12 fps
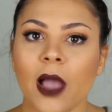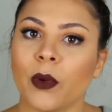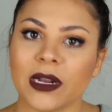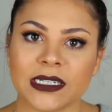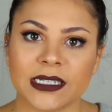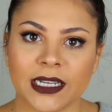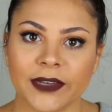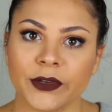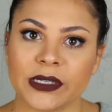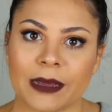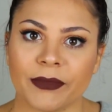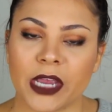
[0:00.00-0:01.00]
I wanted to give
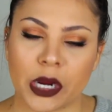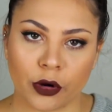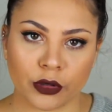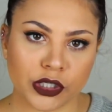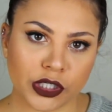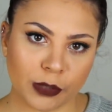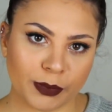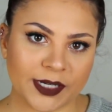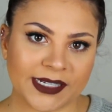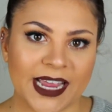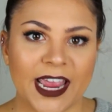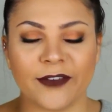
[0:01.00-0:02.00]
you something super
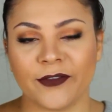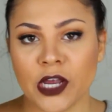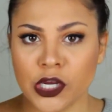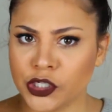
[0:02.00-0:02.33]
safe,